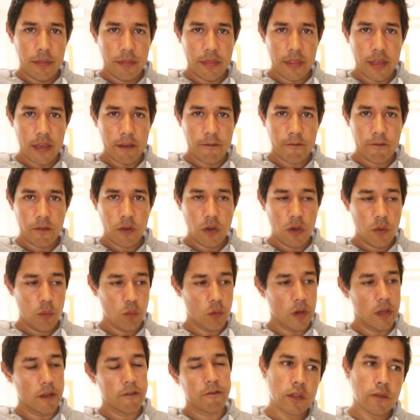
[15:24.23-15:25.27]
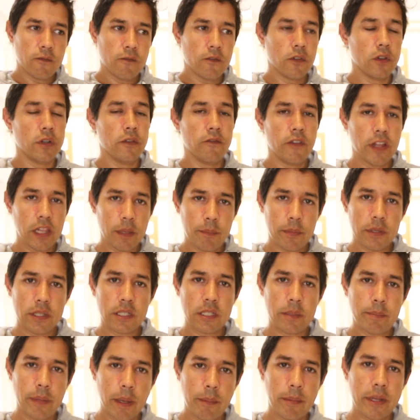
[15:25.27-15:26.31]
their firmware for developers
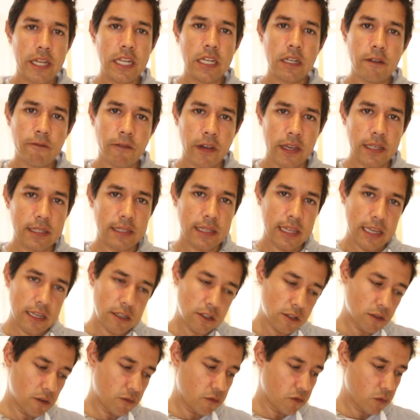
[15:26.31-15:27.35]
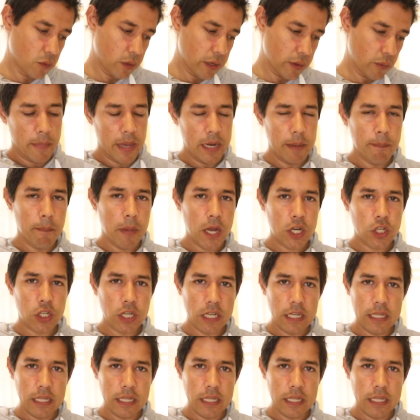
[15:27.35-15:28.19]
to be able to interface their software made it much